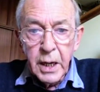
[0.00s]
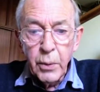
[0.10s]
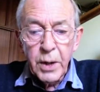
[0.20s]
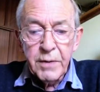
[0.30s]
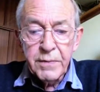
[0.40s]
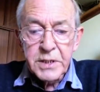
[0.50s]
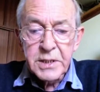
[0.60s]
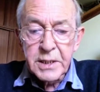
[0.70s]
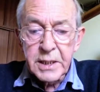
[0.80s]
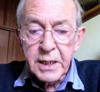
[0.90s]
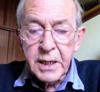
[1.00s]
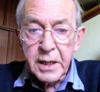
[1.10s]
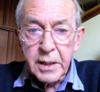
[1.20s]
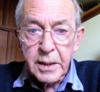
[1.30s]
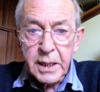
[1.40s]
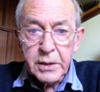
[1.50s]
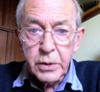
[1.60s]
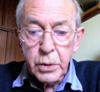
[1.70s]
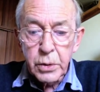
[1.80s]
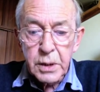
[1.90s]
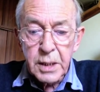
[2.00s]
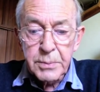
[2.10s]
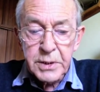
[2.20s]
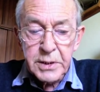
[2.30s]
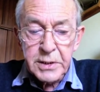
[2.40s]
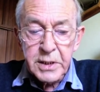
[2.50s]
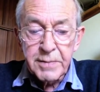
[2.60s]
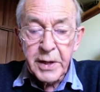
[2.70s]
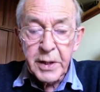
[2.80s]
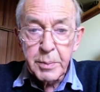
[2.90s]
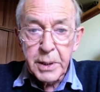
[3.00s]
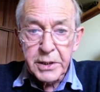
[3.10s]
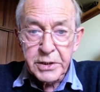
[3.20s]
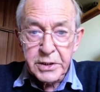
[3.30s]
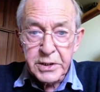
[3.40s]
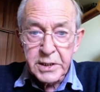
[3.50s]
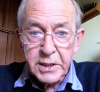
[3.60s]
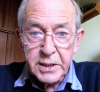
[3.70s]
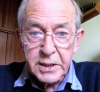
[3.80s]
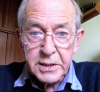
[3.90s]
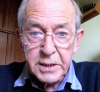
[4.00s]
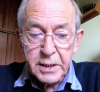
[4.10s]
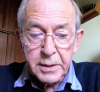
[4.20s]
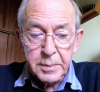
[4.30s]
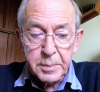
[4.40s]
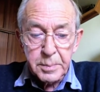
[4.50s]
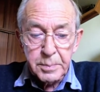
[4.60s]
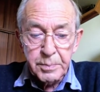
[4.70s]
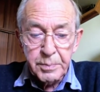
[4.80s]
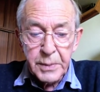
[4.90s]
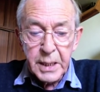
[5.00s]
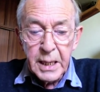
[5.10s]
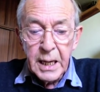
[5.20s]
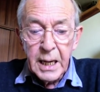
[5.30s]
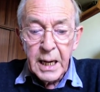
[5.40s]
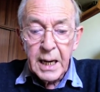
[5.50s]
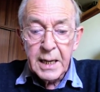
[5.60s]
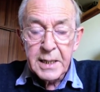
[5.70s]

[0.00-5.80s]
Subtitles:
When visiting her, I caught glimpses of other patients in the nursing home. I